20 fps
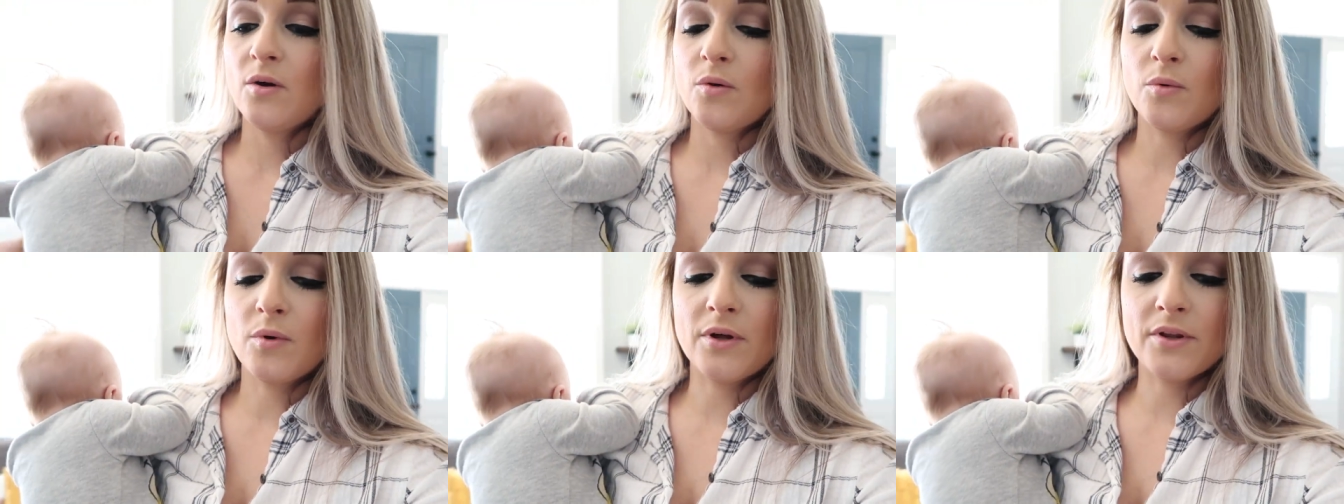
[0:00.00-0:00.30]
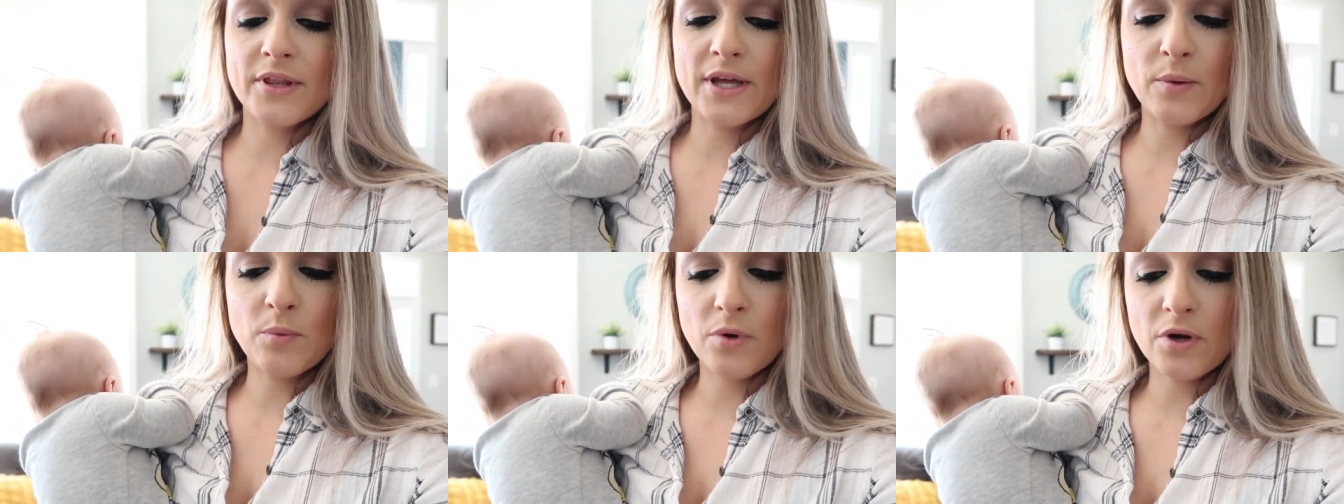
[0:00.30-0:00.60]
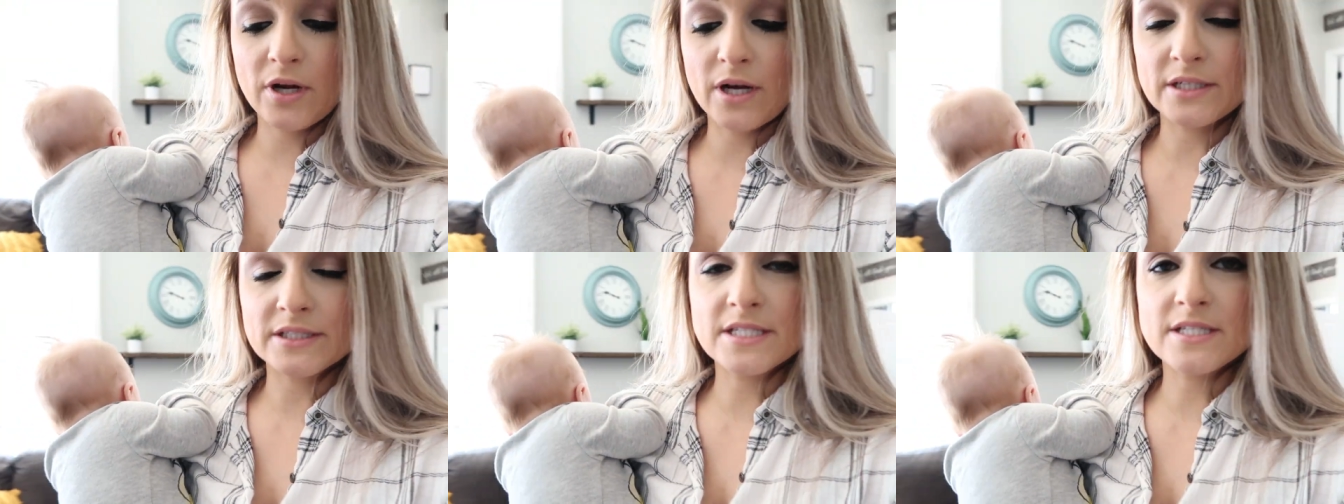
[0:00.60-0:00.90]
while they
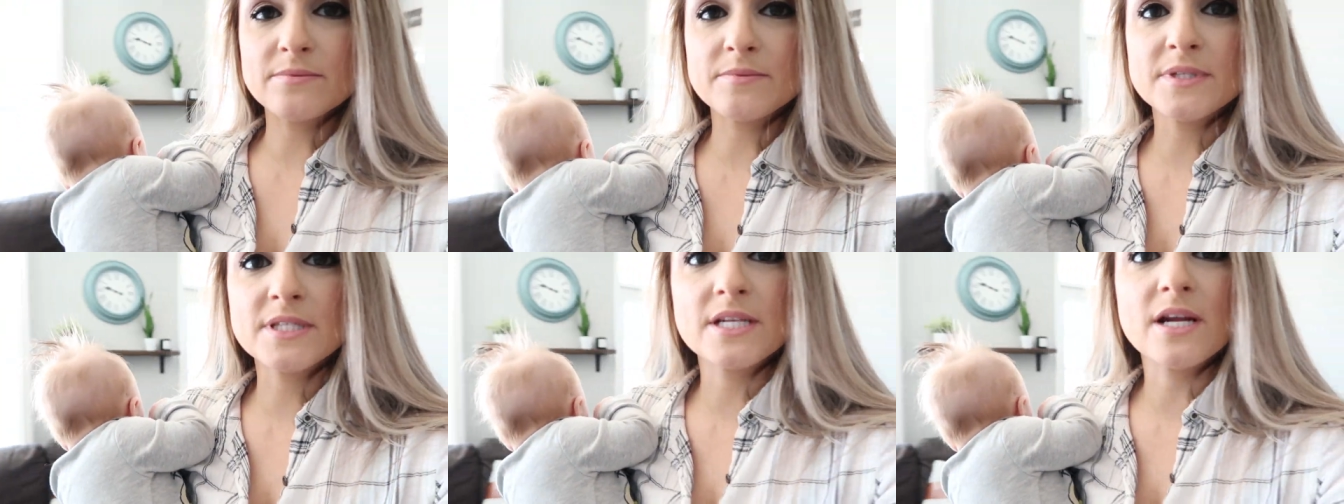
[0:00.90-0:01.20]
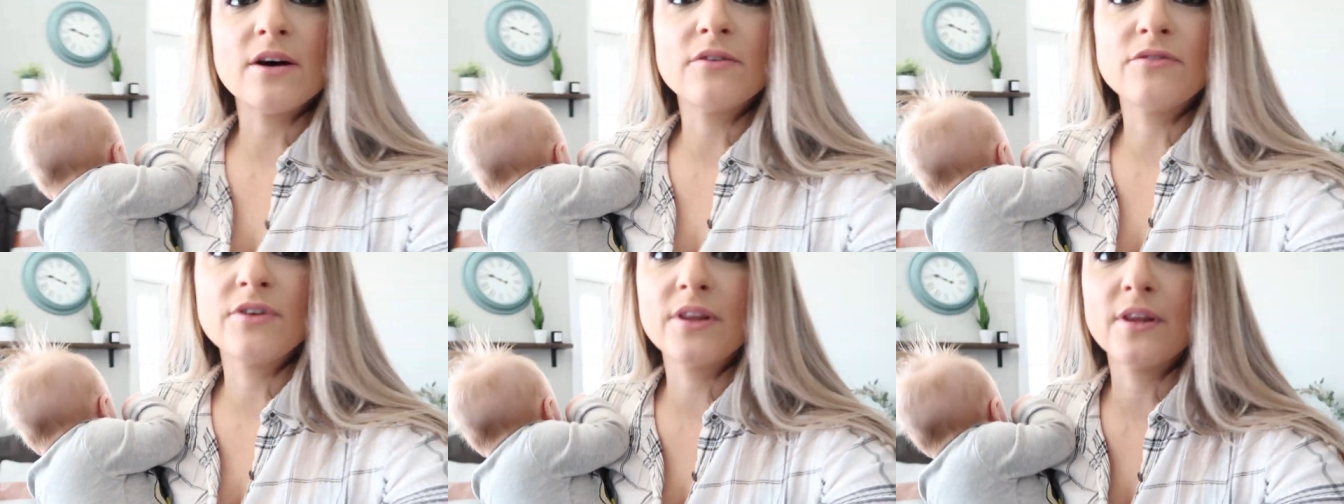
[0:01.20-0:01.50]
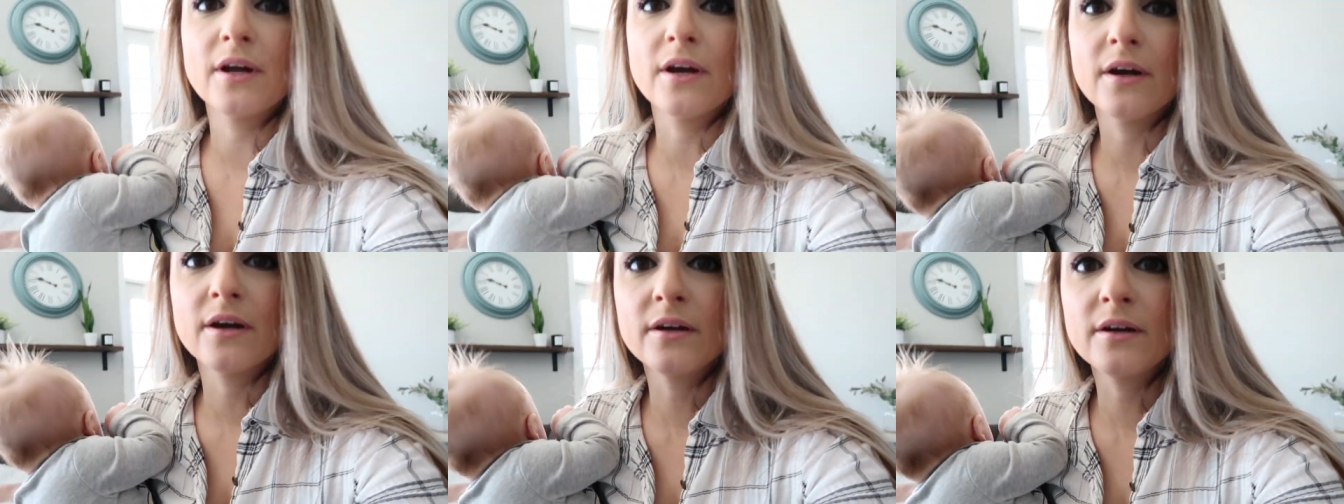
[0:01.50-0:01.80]
work on some stuff in
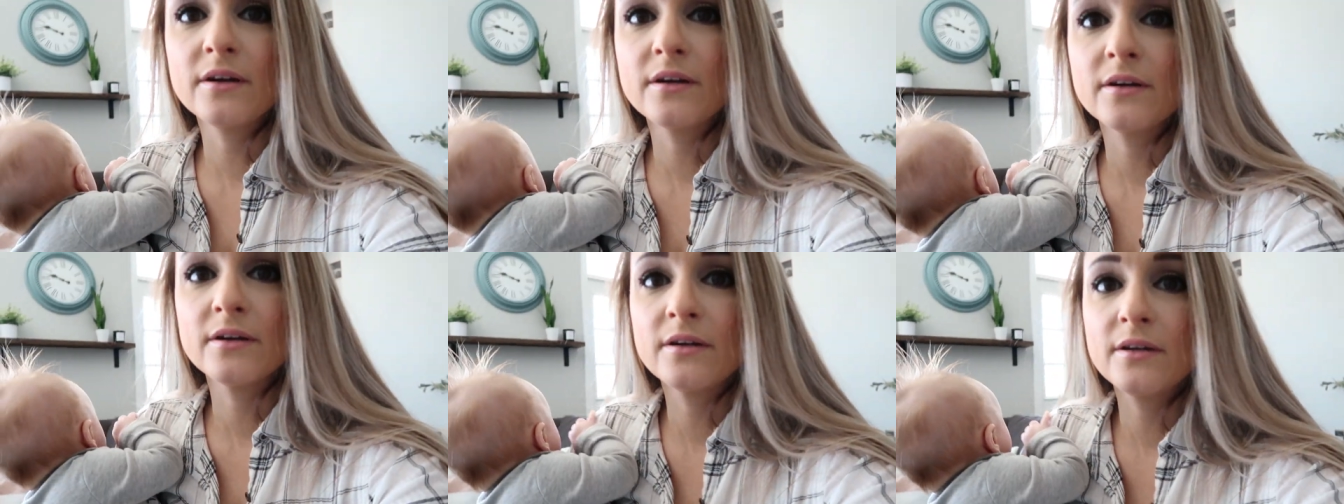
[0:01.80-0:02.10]
there.